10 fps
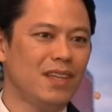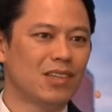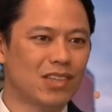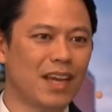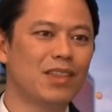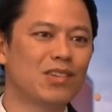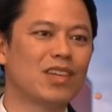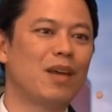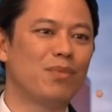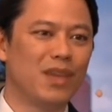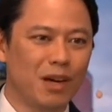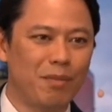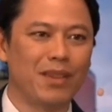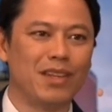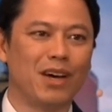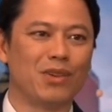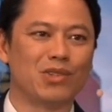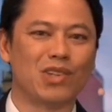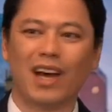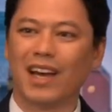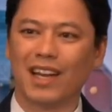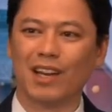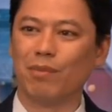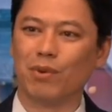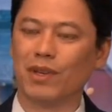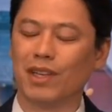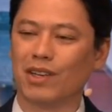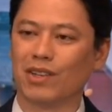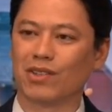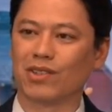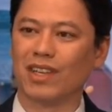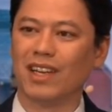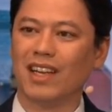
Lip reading: Say the same thing about the other side and it'd be ridiculous.